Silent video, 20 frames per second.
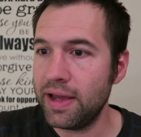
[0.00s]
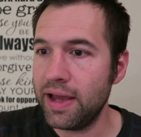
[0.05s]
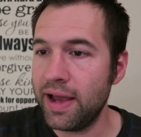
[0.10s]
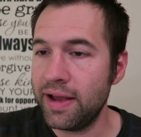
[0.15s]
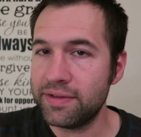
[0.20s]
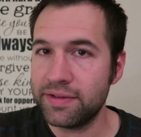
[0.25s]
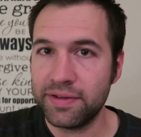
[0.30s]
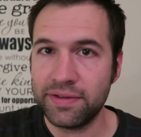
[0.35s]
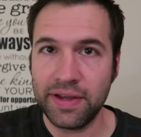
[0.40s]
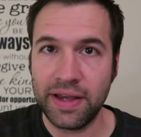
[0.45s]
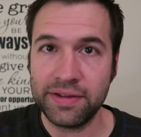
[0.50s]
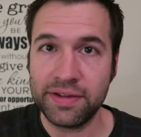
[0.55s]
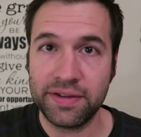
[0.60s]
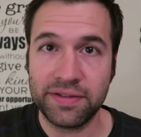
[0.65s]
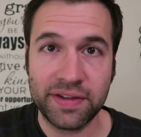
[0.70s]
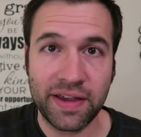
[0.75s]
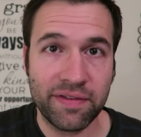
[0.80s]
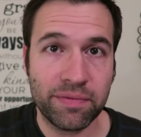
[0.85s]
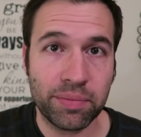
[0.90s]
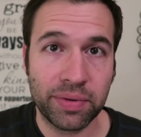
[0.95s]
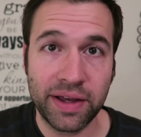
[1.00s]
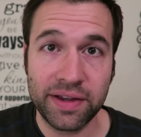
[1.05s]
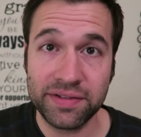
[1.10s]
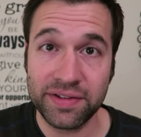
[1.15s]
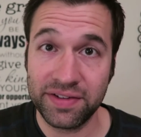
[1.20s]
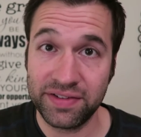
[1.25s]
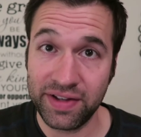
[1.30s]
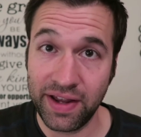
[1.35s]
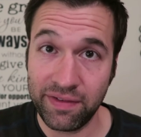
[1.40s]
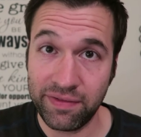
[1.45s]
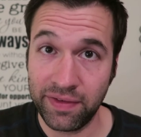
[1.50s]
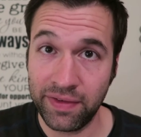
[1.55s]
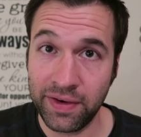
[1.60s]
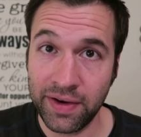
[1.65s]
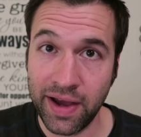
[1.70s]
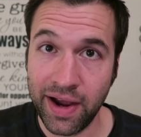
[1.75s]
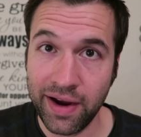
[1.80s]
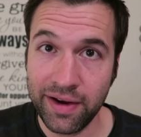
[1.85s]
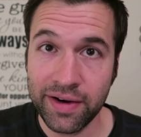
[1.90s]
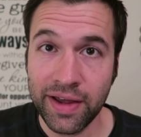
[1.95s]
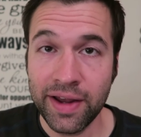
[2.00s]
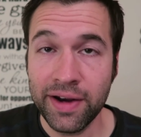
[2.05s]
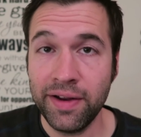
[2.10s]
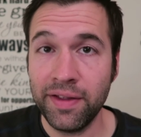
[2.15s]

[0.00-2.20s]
as, a, as a safe place to stay for the night.